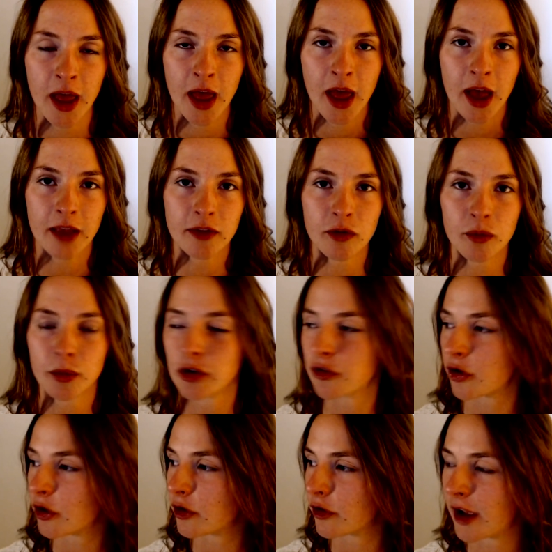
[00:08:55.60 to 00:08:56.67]
And so when you
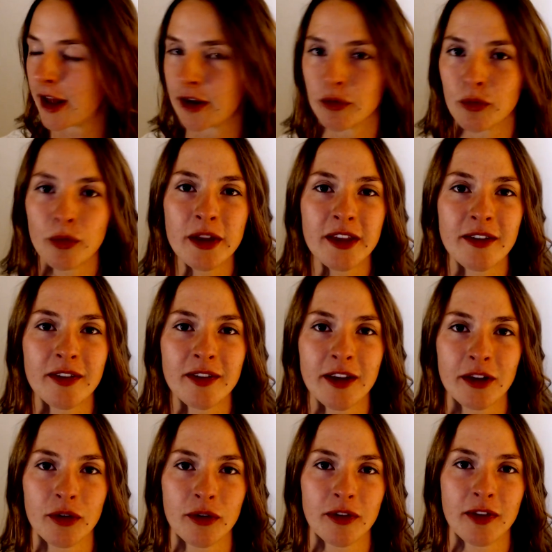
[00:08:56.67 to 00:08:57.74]
turn your head, it really
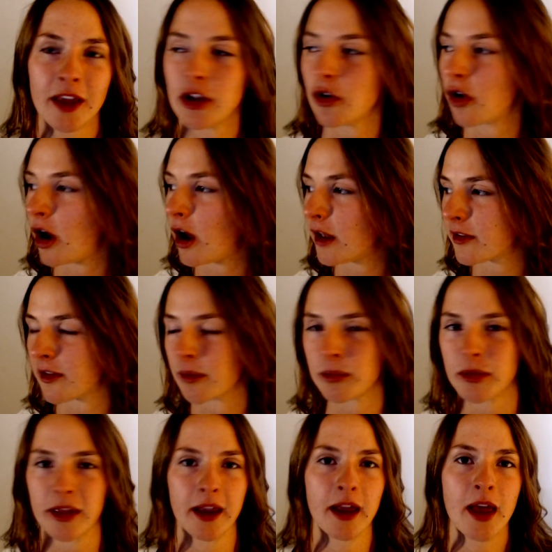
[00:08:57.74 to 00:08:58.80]
signals that you caught
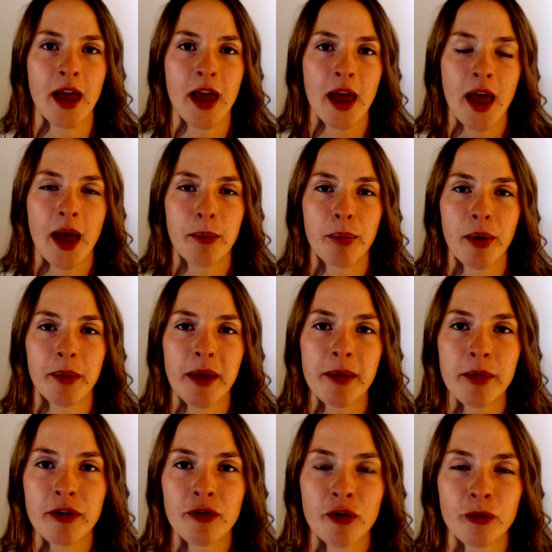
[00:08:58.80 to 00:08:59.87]
something. But maybe
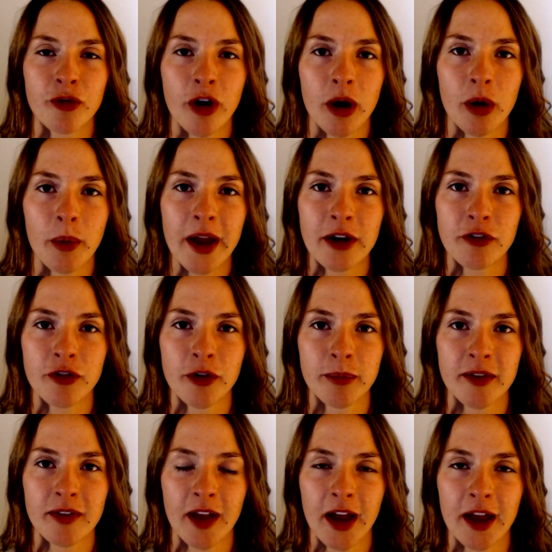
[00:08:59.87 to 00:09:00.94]
from far away or from the
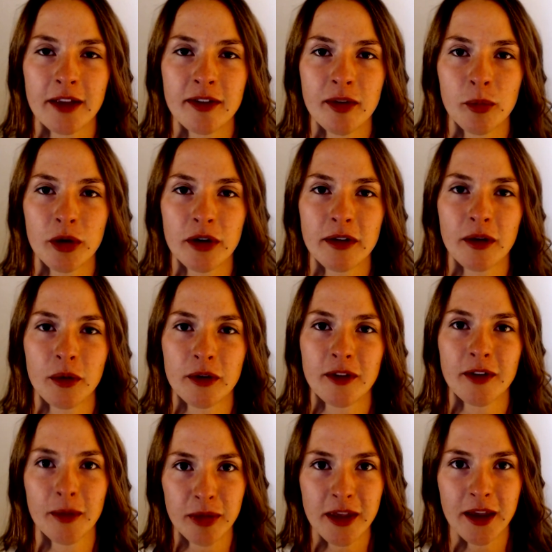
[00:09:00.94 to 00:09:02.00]
side, someone or
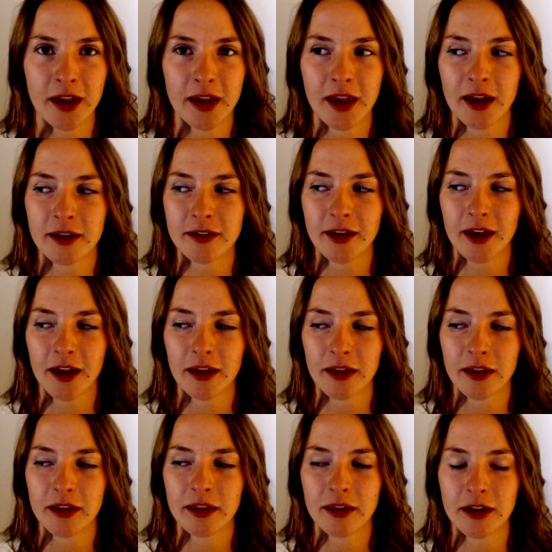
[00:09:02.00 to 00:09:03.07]
something can't
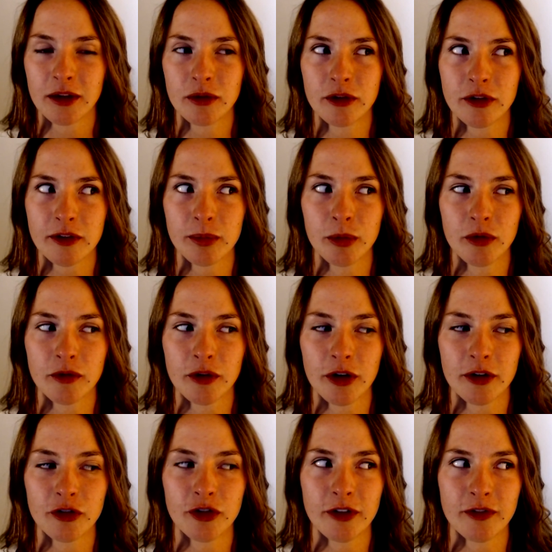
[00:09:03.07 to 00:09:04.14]
tell that you just
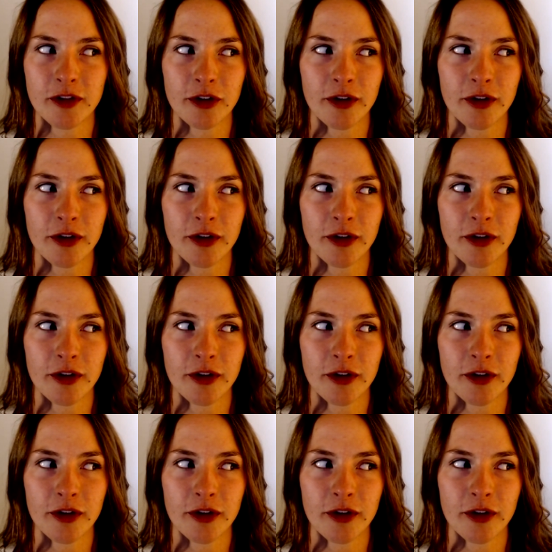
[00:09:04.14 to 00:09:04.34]
shifted your